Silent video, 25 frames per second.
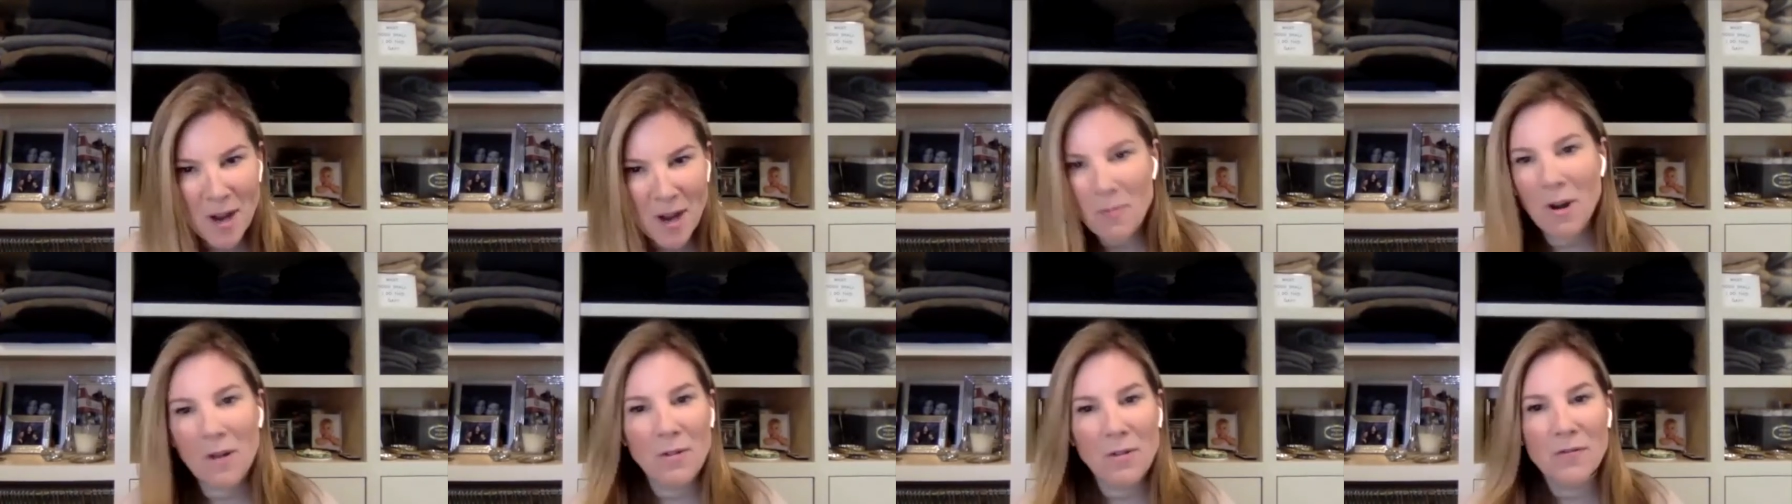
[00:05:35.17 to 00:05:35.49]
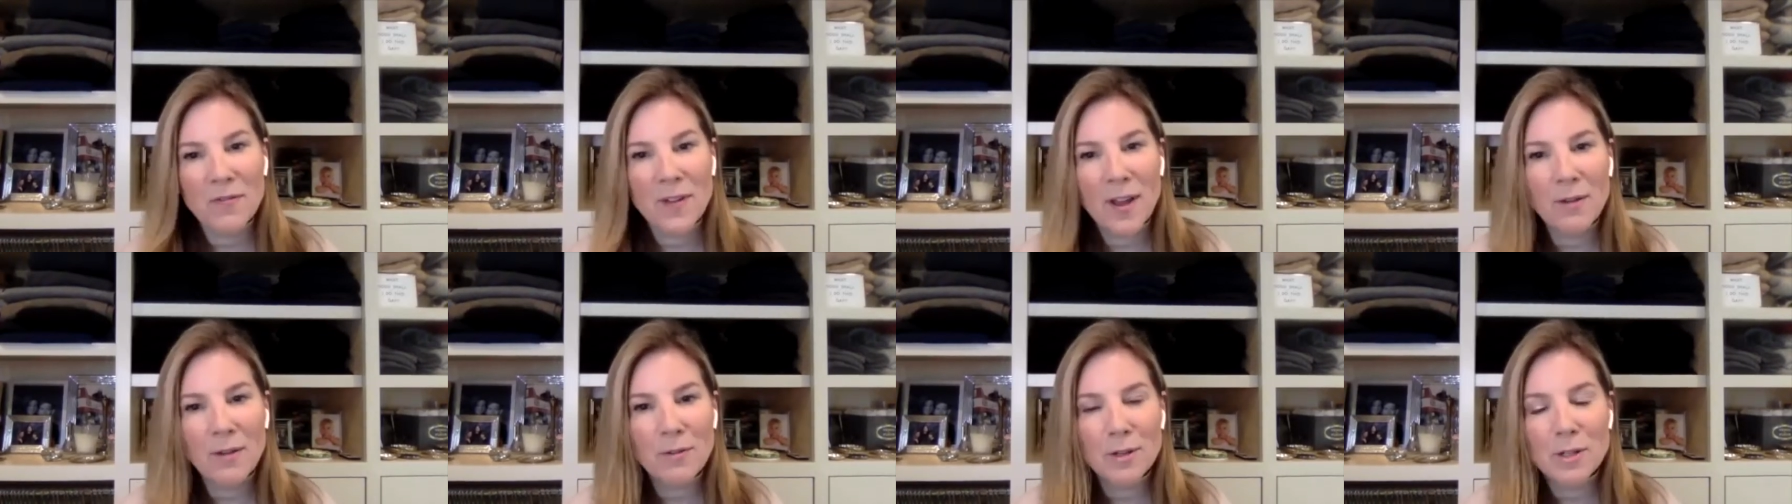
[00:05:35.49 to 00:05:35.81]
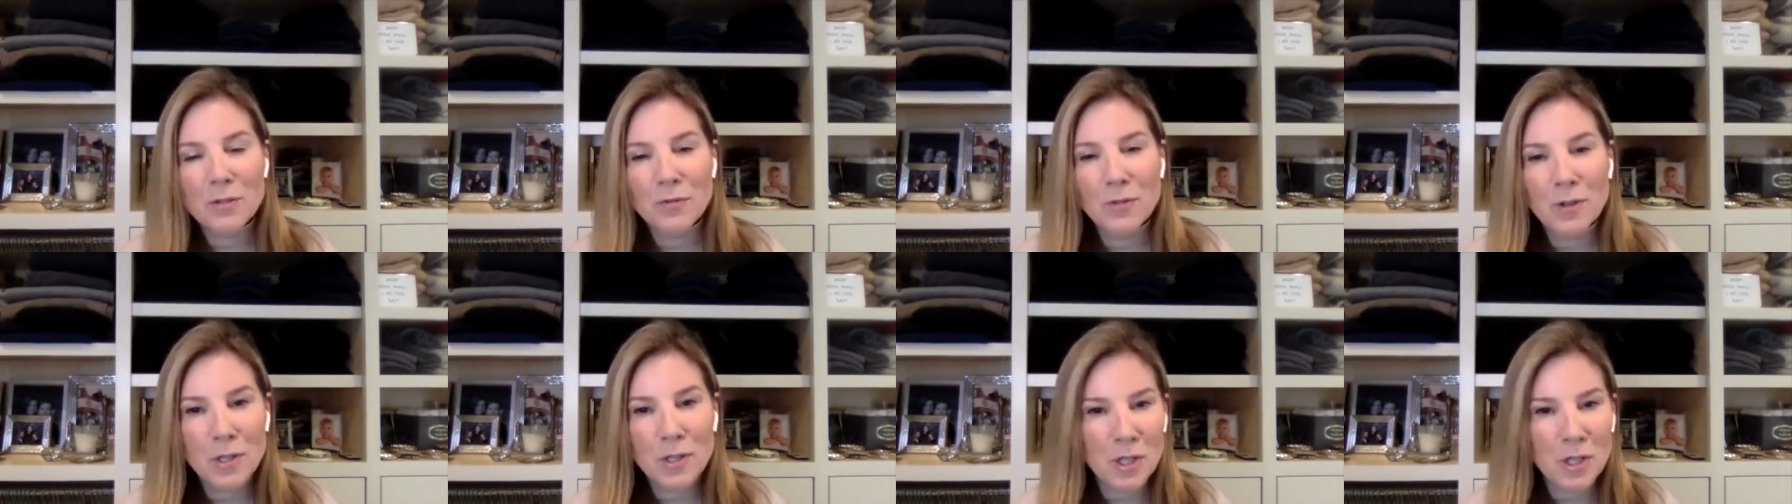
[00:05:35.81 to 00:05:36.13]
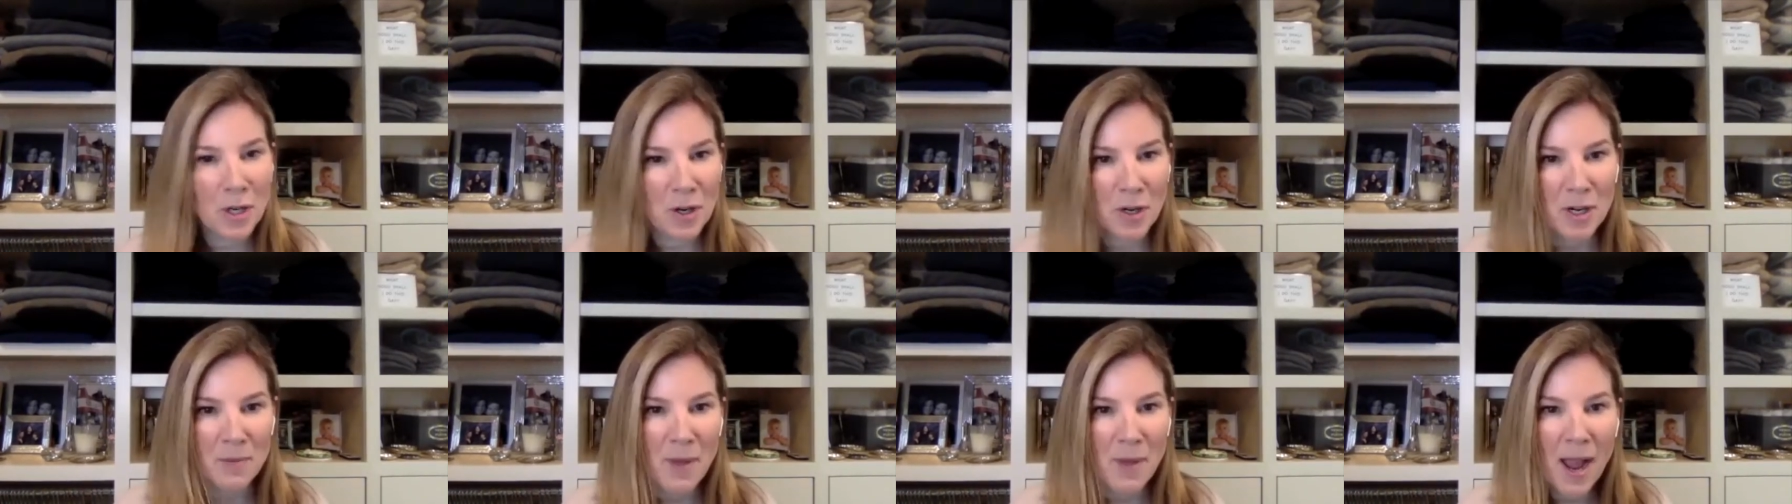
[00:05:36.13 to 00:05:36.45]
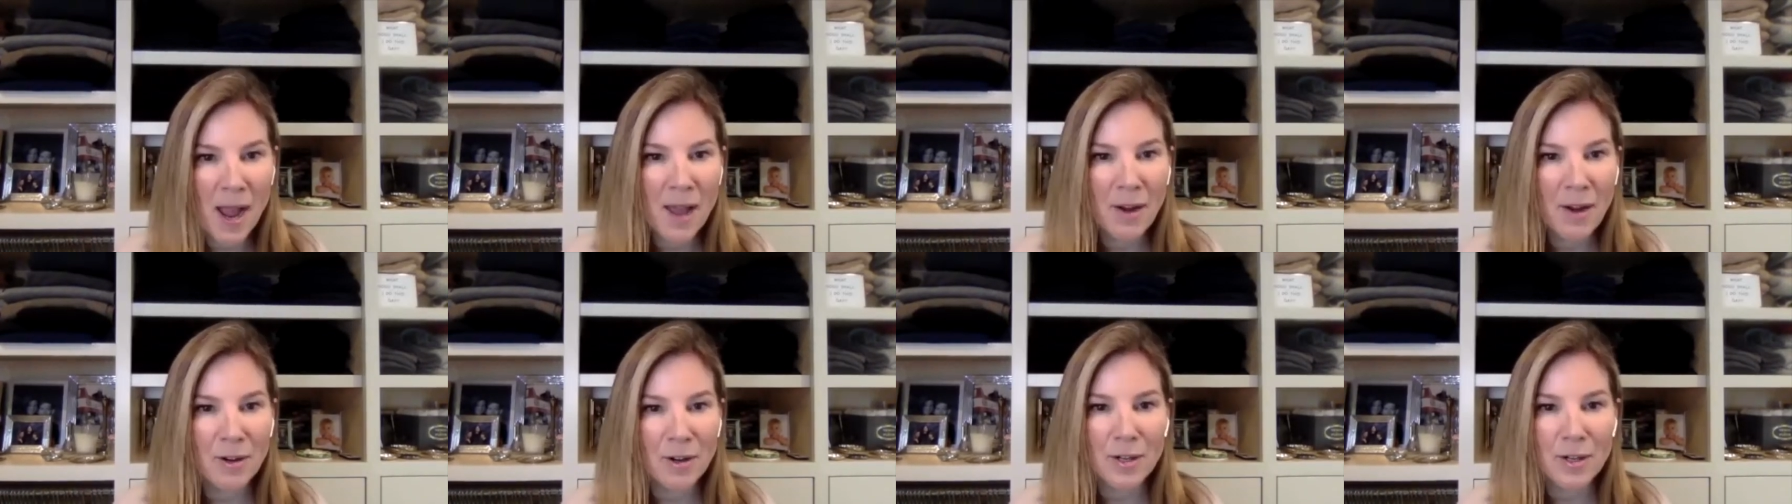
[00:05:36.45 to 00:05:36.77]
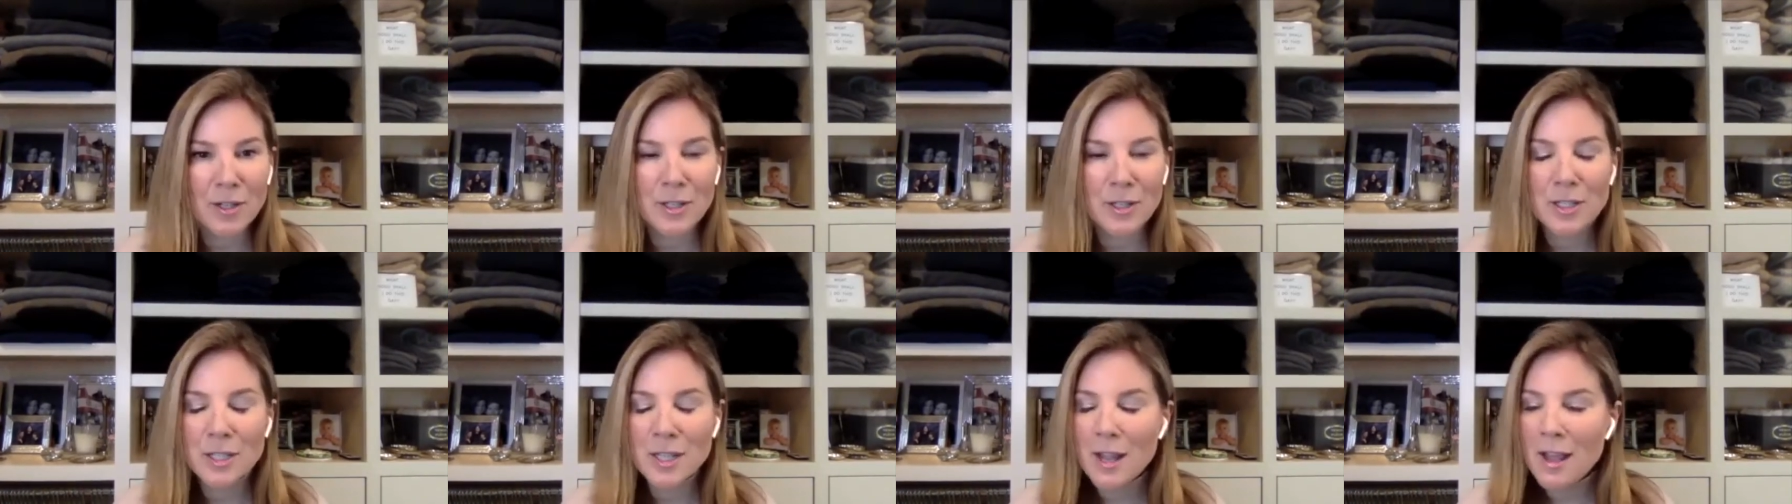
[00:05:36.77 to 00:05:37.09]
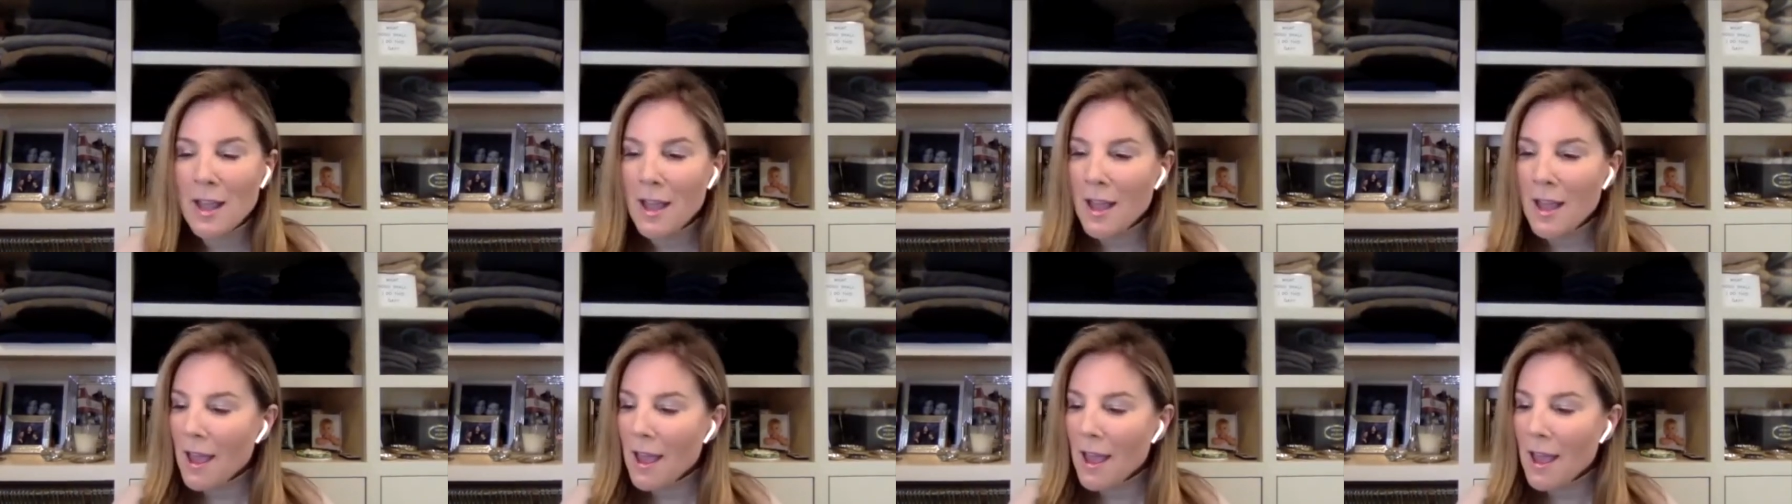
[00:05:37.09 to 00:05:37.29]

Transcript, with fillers: nonprofit founders for Charity Matters